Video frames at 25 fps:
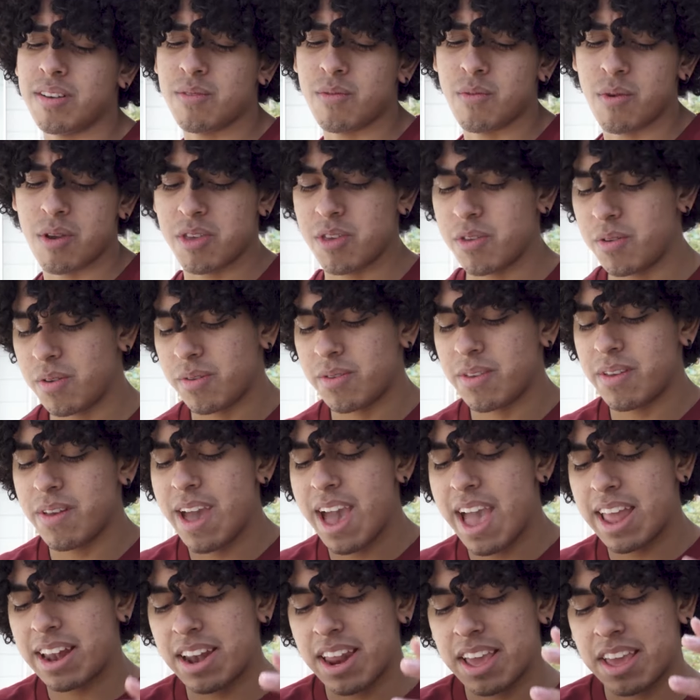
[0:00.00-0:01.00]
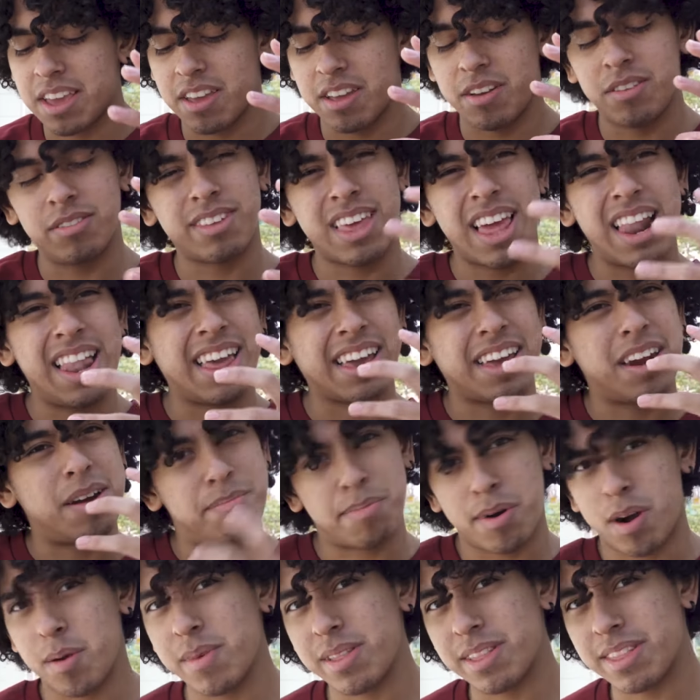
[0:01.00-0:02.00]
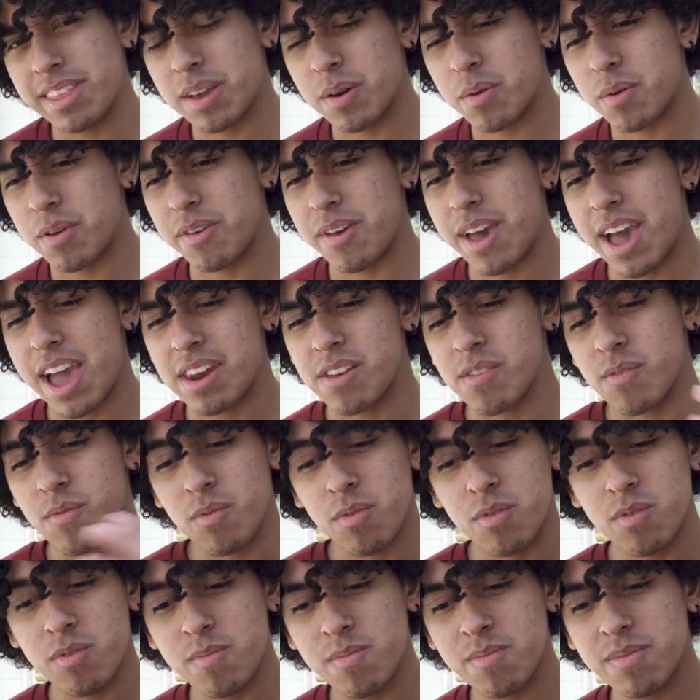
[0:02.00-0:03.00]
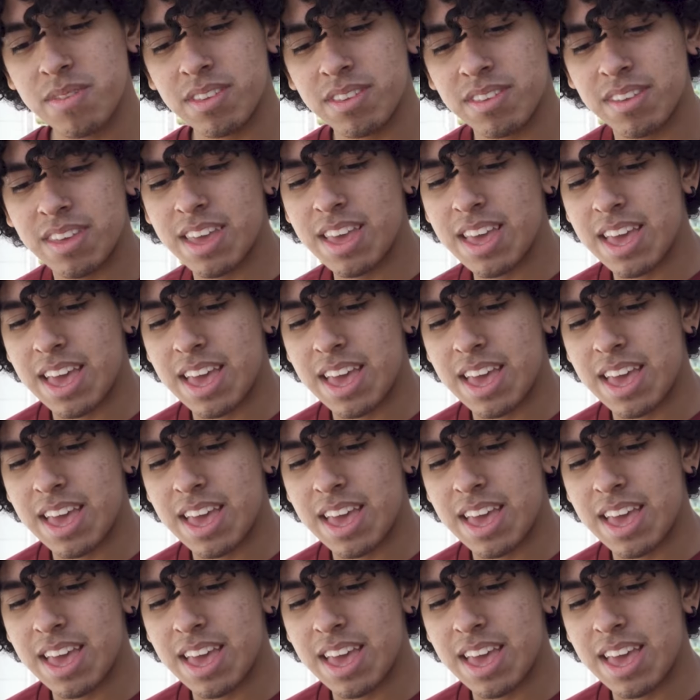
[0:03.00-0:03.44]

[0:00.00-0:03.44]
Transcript: where you had like, it was kind of like an apartment thing where you had your rooms